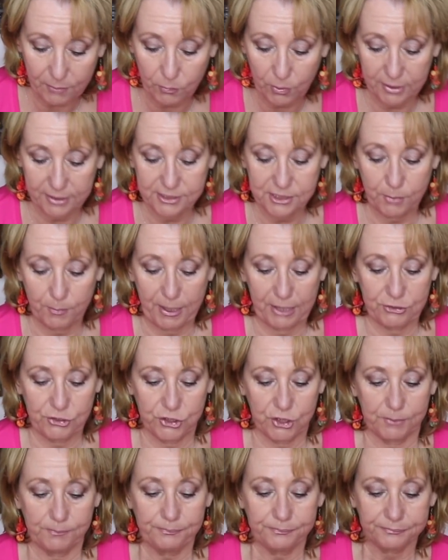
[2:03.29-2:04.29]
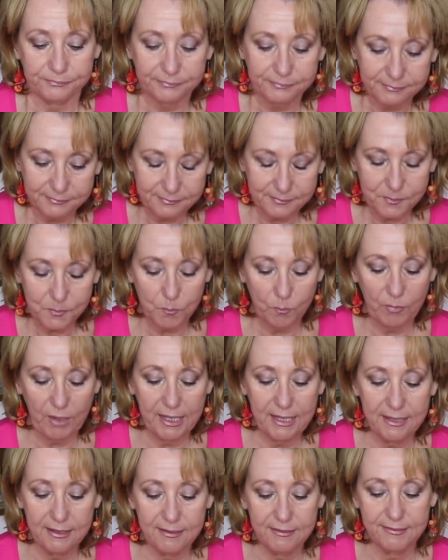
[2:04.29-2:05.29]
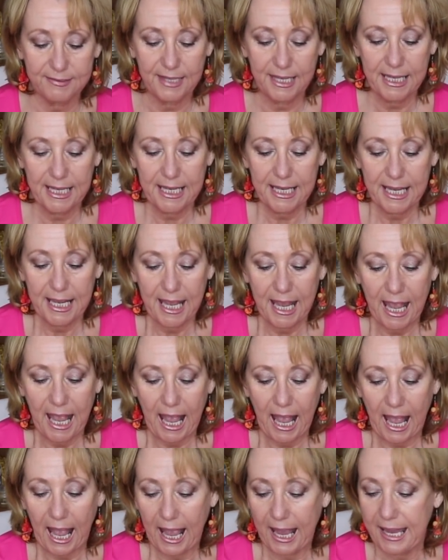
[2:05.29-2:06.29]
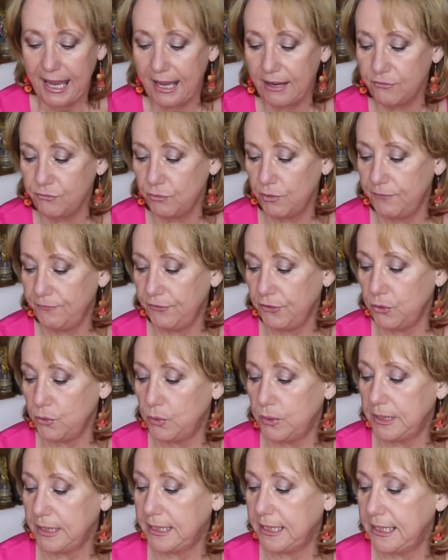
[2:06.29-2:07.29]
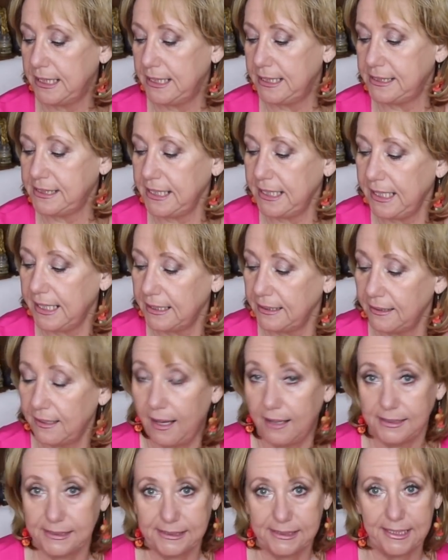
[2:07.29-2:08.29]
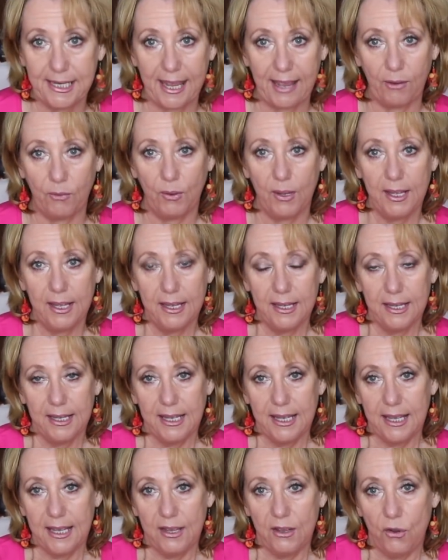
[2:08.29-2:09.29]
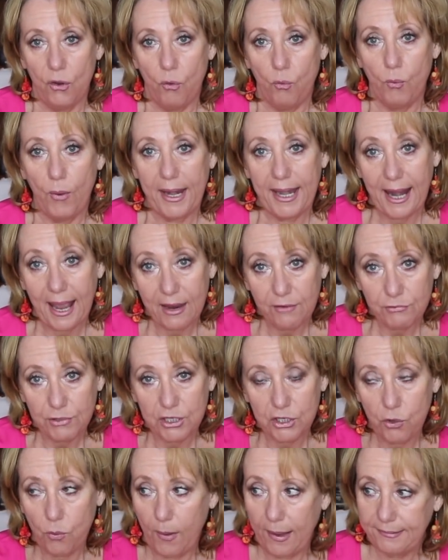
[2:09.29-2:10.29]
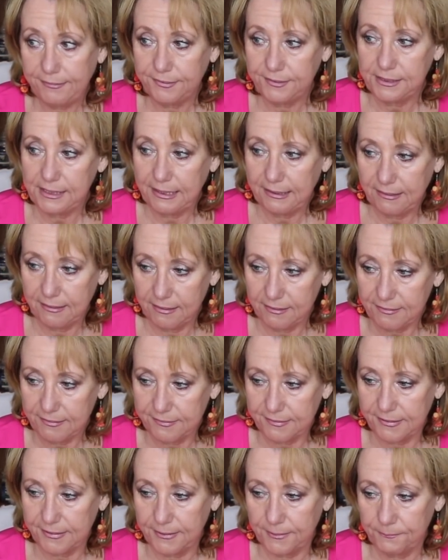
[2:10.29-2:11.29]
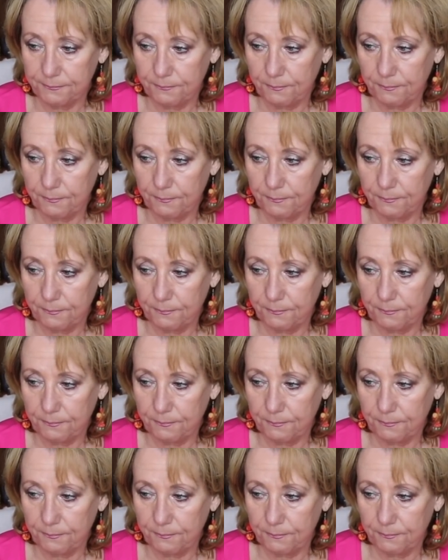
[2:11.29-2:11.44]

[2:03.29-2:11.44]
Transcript: I wanted to mention is I had reviewed the TanLuxe. Now, when I requested this,